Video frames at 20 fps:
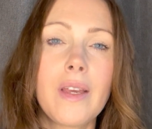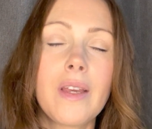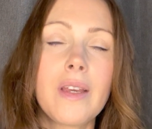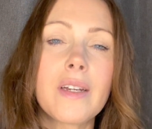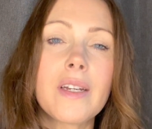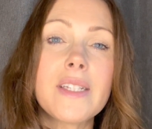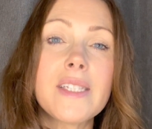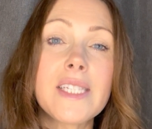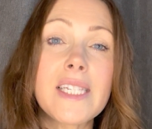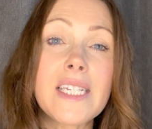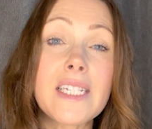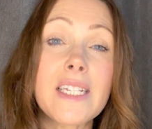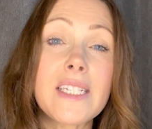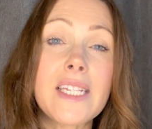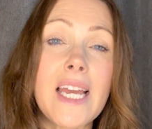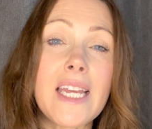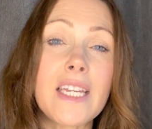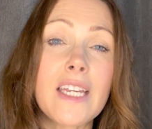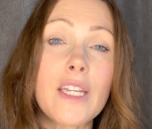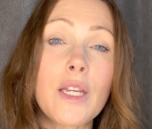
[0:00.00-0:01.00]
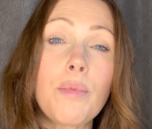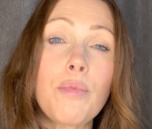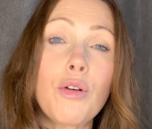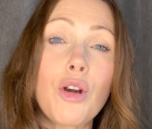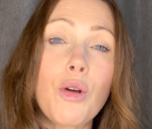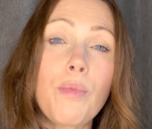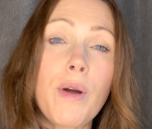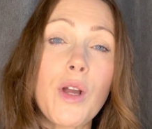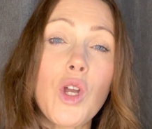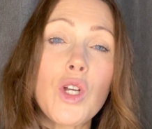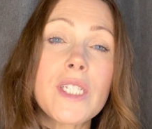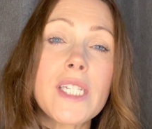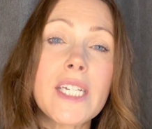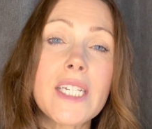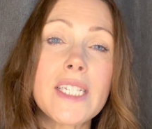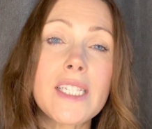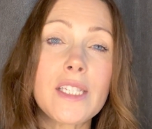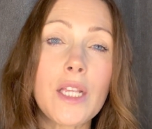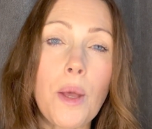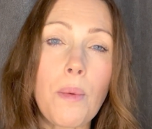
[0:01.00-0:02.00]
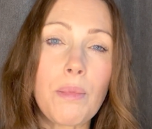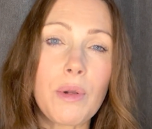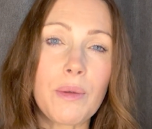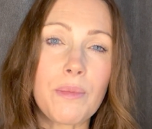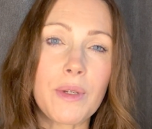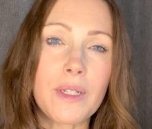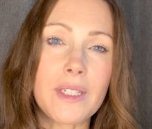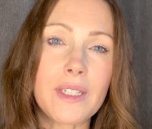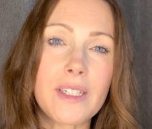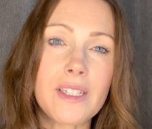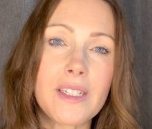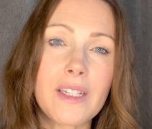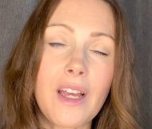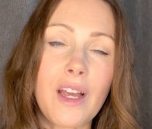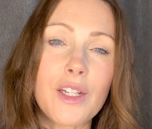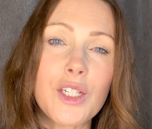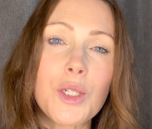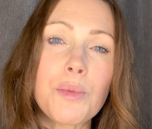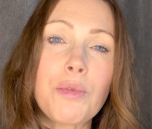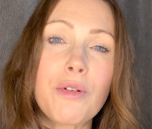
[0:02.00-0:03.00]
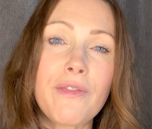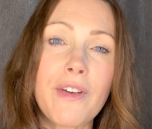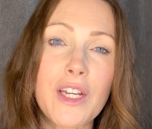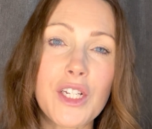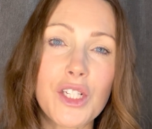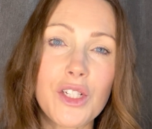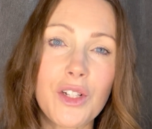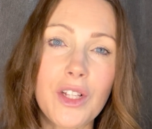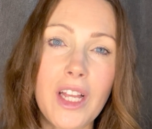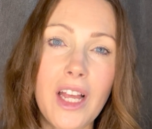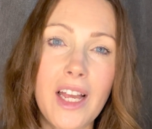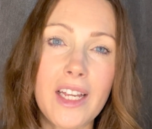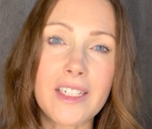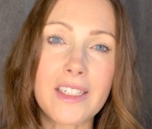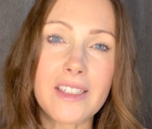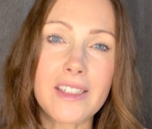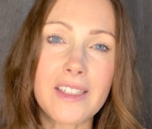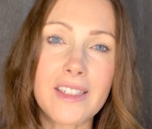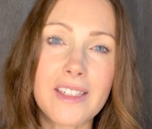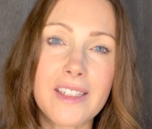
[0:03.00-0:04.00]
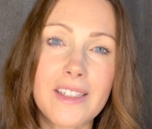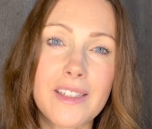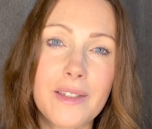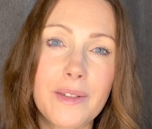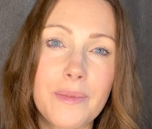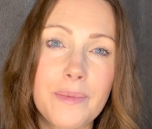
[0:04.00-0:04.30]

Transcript: Consider taking a probiotic supplement under professional guidance.